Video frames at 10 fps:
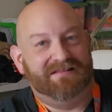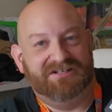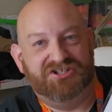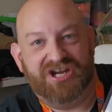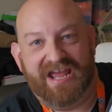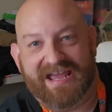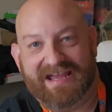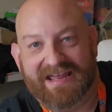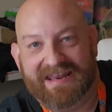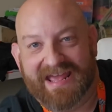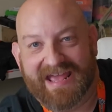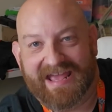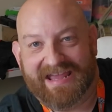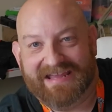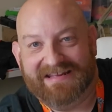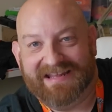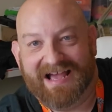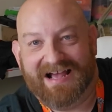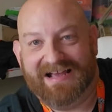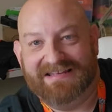The J and the A and the
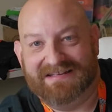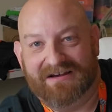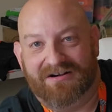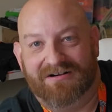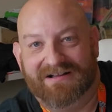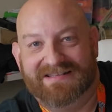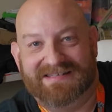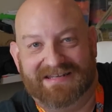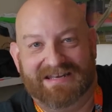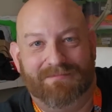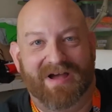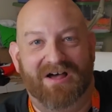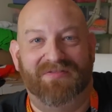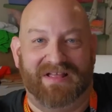eyes and the hunts and the mouth.